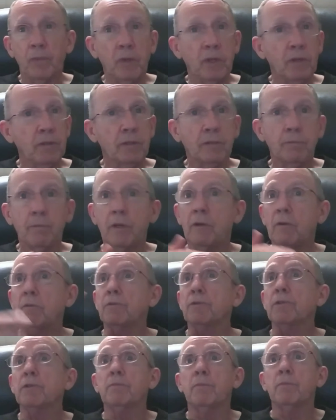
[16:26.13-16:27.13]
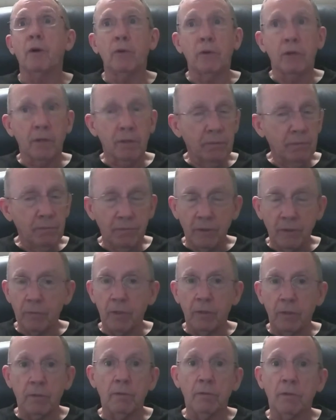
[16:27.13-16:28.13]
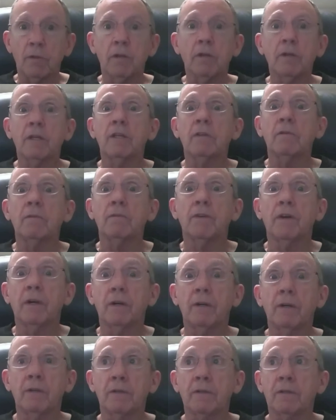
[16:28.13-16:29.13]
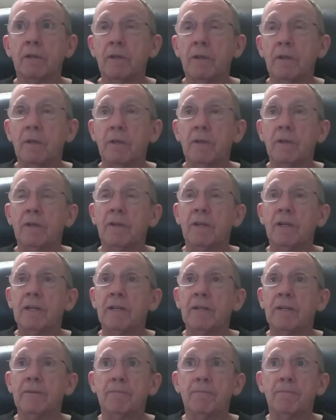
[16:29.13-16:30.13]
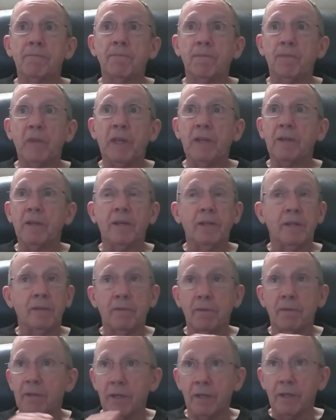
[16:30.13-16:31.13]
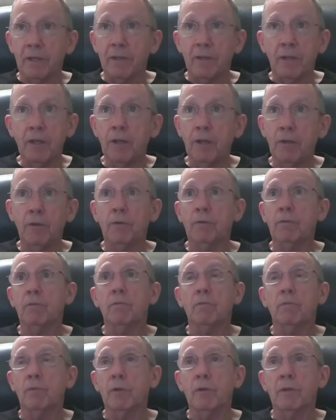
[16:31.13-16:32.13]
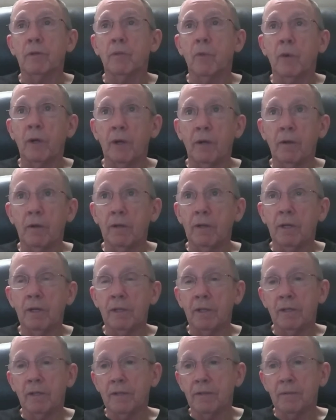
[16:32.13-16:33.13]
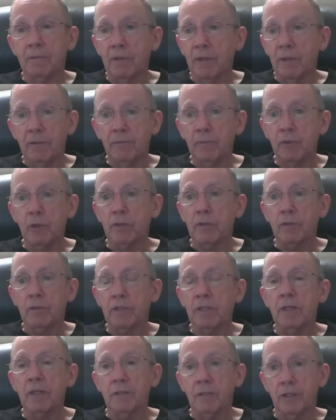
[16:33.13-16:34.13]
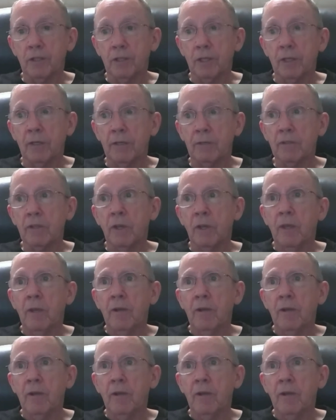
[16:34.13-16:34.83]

Smell smoke from their little cooking fires. I could hear really well. I could just sense things.